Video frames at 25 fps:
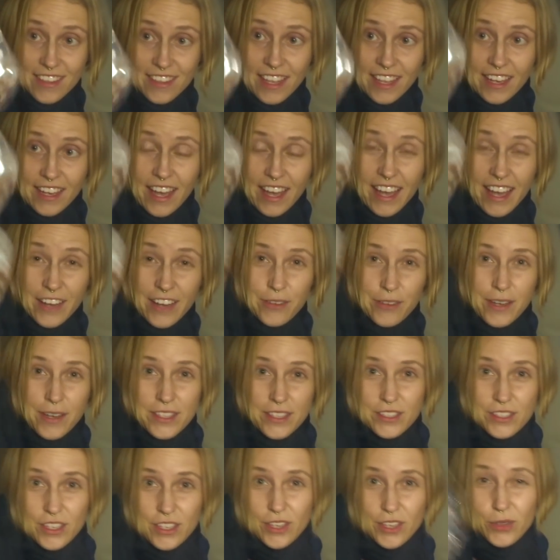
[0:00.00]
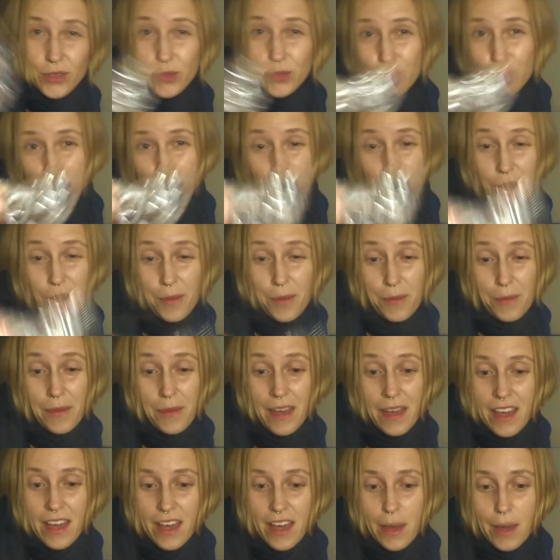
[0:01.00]
that I rescued from
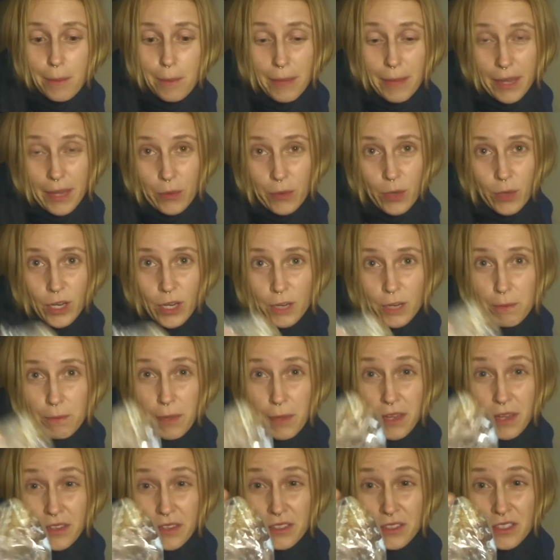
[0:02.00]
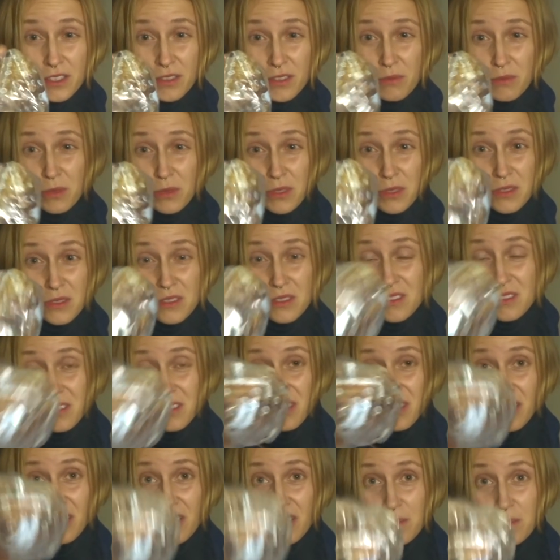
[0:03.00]
my work because it was
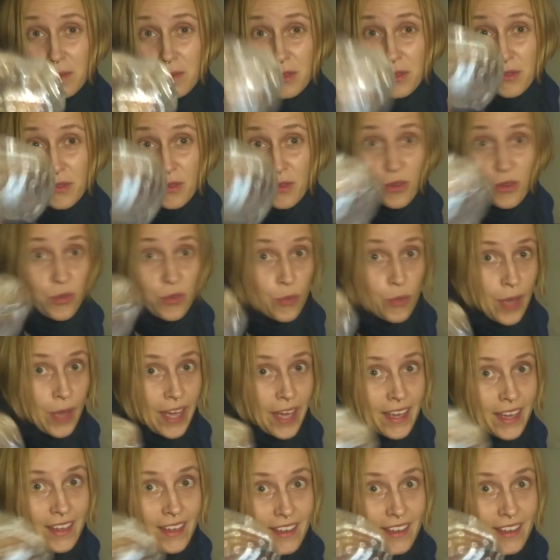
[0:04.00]
gonna be thrown away.